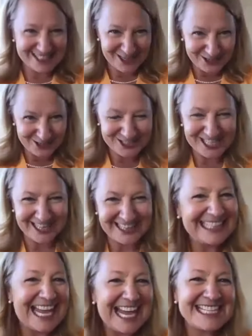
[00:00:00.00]
is Dr. Shelley
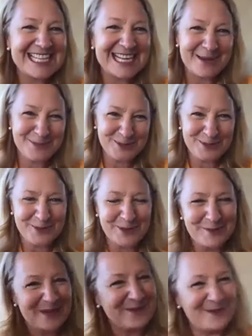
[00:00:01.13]
Lenz, and I'm doing one of
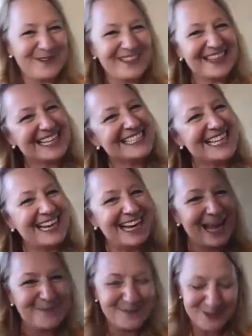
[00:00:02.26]
my favorite things that I
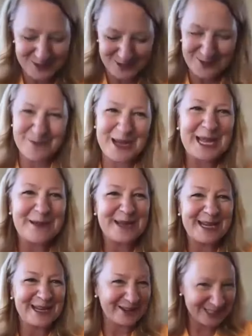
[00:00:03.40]
am doing for my
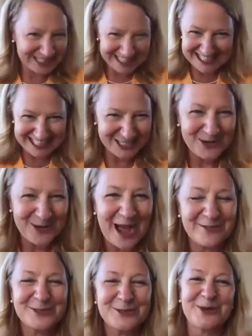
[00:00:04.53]
campaign. I'll continue
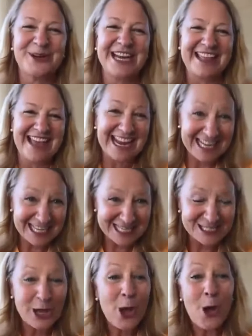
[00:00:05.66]
afterward, and that is
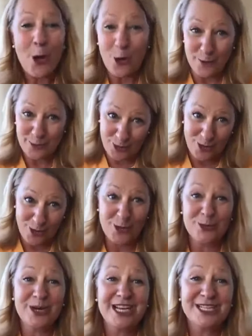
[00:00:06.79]

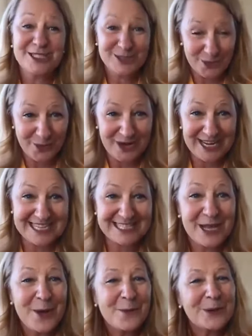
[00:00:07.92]
Homegrown Stories,
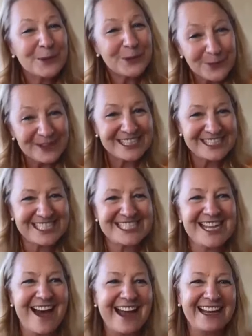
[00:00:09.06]
where we really just
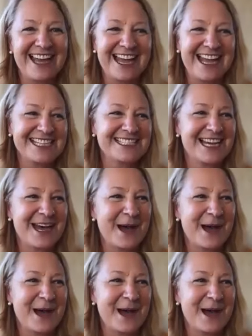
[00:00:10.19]
highlight